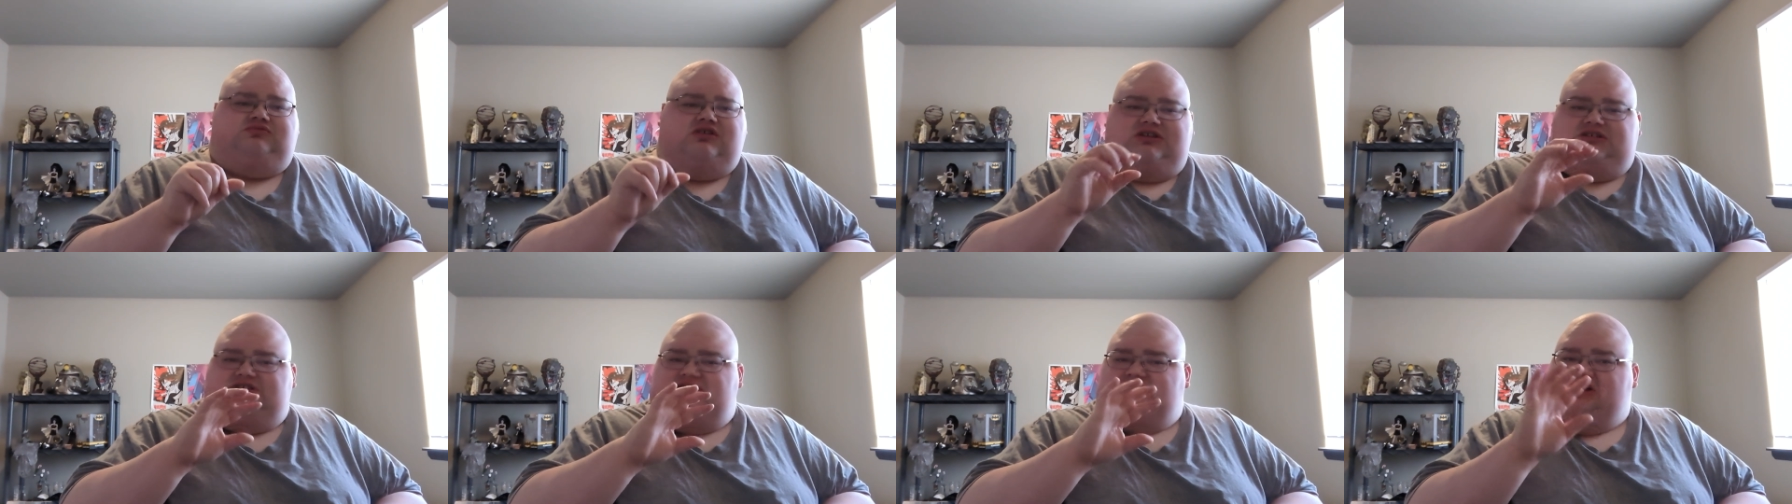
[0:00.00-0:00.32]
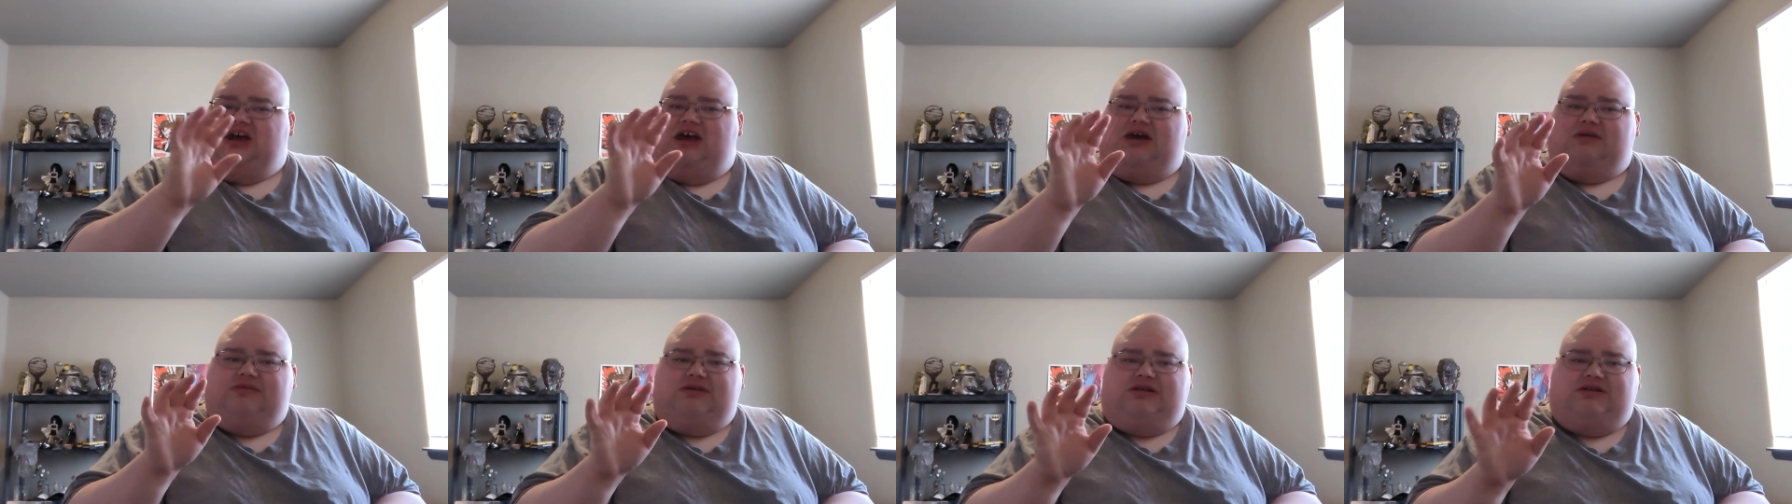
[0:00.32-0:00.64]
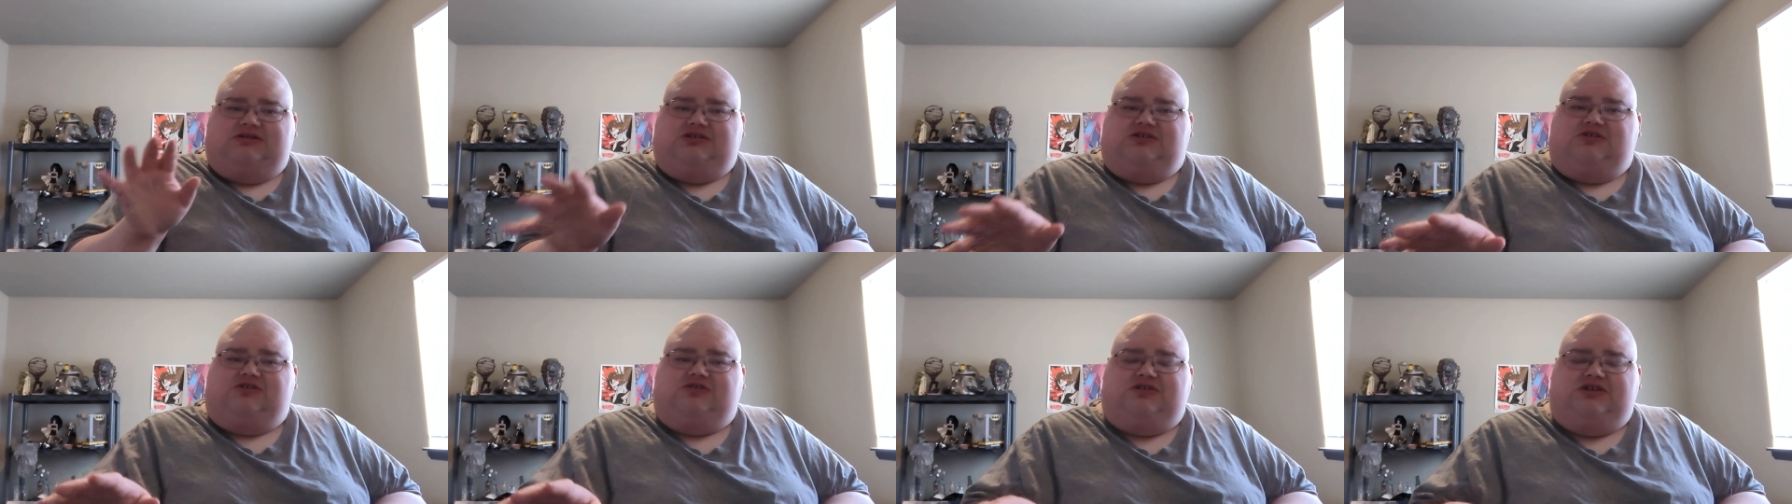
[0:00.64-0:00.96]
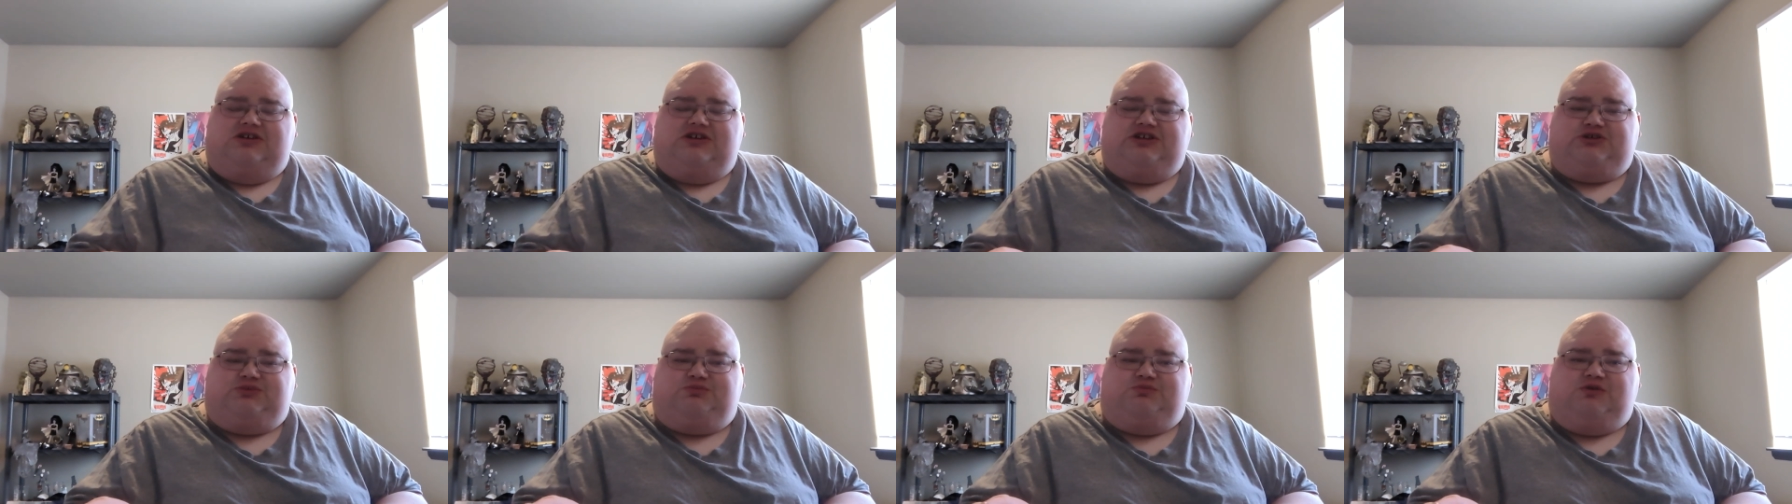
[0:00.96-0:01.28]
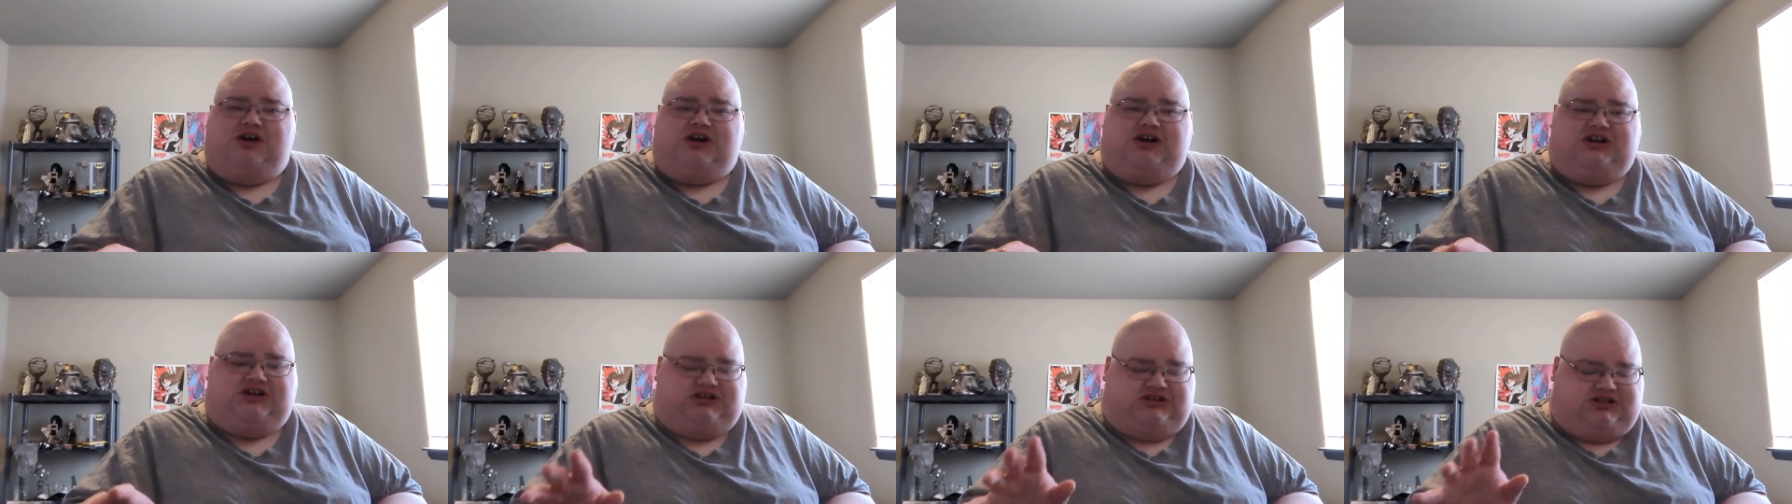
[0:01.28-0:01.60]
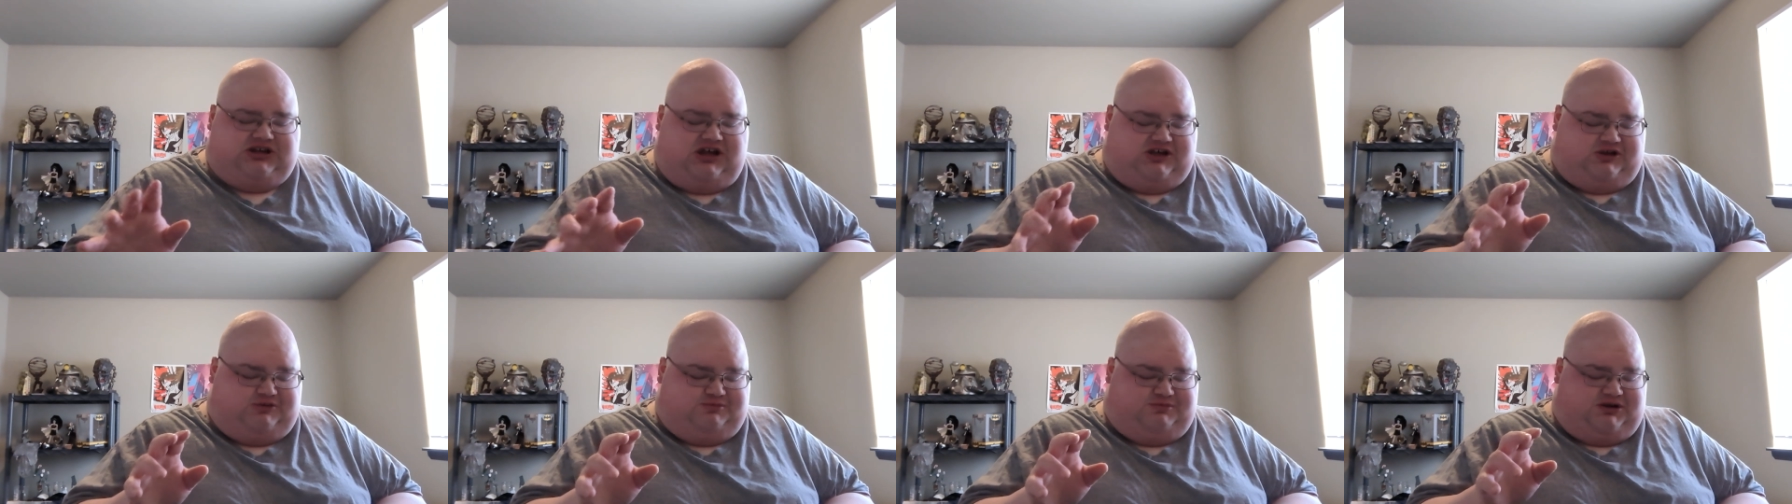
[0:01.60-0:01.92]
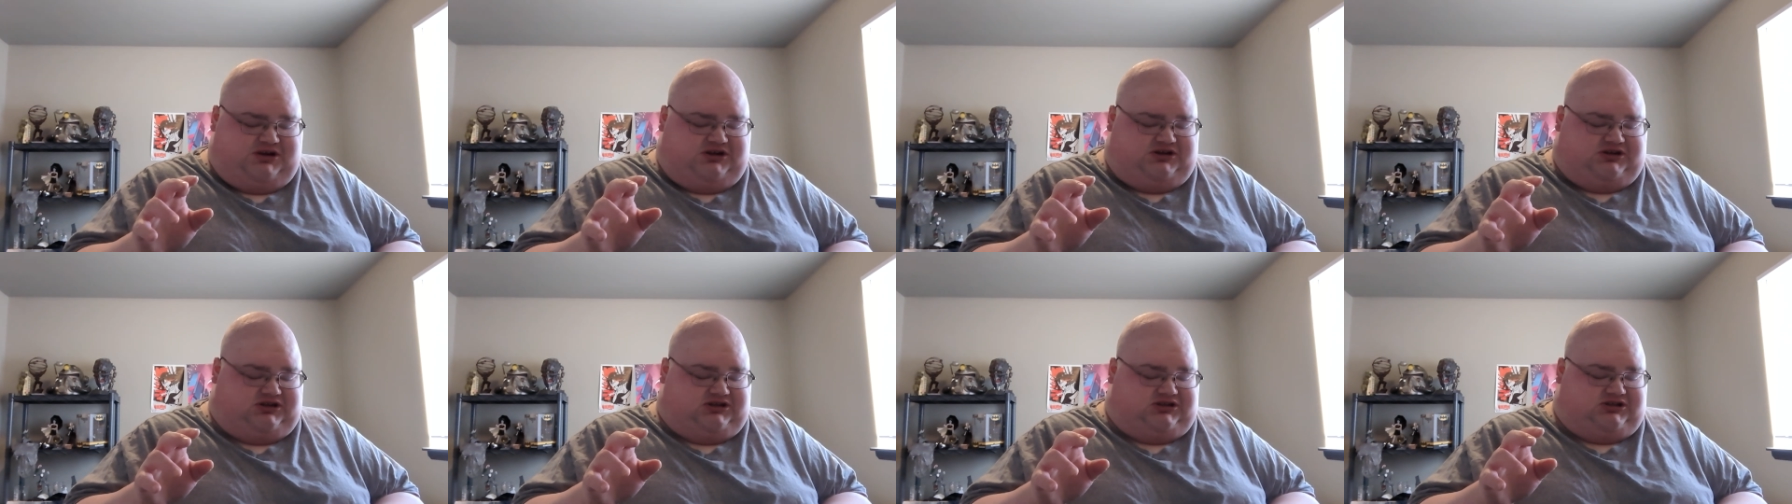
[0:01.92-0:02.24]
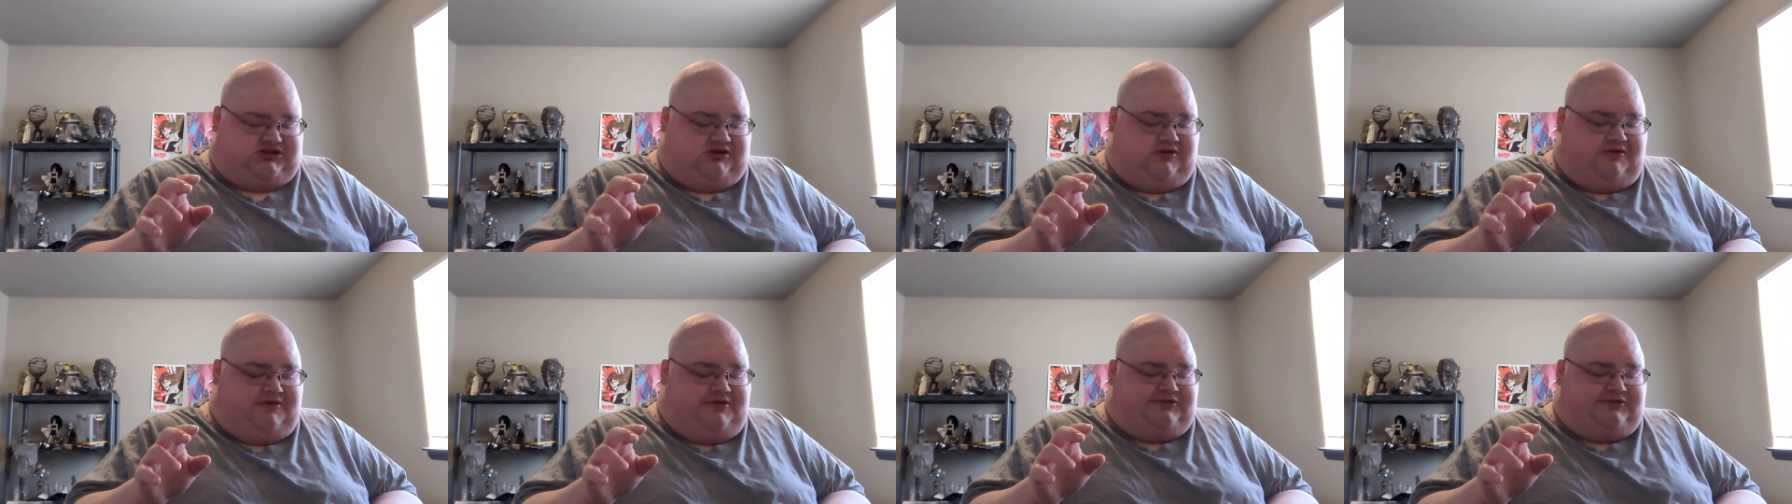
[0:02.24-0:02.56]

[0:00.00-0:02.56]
is not nearly as bready as the other pizzas.